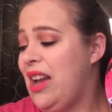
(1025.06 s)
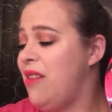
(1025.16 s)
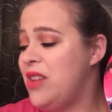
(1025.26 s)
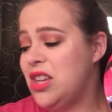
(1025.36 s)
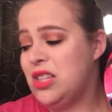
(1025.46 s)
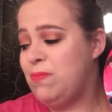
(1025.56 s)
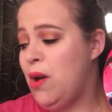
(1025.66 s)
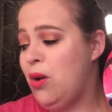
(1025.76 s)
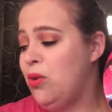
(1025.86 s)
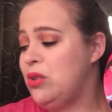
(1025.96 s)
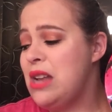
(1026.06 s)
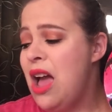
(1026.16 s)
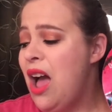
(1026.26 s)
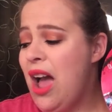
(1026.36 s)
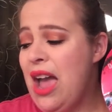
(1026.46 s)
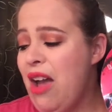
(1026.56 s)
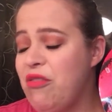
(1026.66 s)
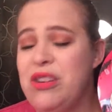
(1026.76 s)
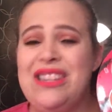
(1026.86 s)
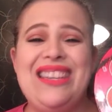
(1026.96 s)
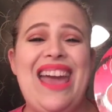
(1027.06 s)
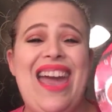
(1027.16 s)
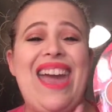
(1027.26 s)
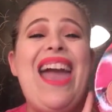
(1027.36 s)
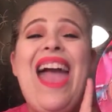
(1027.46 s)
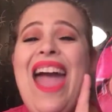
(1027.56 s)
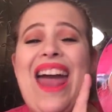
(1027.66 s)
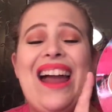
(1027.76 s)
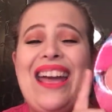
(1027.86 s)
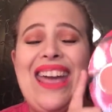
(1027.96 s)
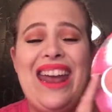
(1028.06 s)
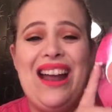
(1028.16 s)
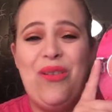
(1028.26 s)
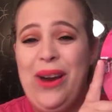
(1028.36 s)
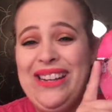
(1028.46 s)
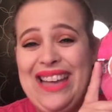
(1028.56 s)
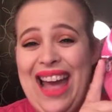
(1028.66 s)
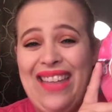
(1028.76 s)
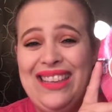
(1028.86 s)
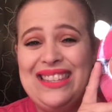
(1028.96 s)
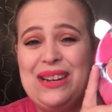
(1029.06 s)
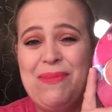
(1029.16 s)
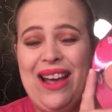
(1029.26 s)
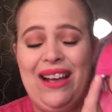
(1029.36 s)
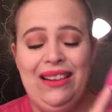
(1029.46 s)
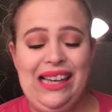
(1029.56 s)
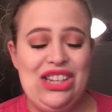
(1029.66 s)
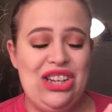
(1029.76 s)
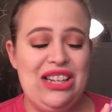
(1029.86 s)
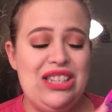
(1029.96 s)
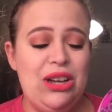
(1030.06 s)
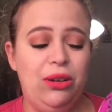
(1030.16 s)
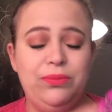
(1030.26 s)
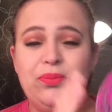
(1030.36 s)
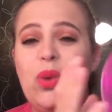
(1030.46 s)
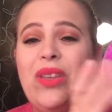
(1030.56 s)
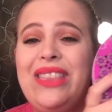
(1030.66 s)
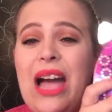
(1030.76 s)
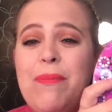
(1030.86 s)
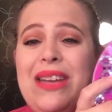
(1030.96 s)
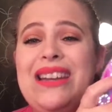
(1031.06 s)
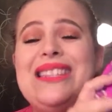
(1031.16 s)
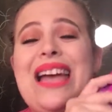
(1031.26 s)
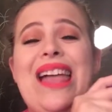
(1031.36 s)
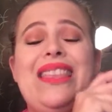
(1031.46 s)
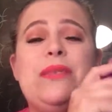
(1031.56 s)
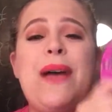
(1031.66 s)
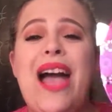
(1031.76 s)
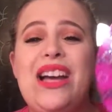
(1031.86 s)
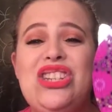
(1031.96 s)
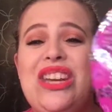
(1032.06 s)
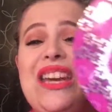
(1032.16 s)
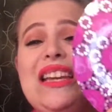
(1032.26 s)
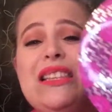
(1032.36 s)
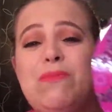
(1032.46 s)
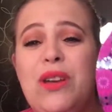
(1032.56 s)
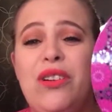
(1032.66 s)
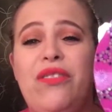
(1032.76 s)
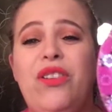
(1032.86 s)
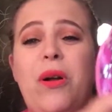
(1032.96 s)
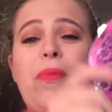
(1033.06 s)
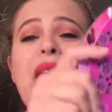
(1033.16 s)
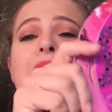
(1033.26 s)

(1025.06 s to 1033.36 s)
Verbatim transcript: I have Exposed, I have Risque, and I cannot wait to add these to my collection. So with that being said, this packaging is beautiful,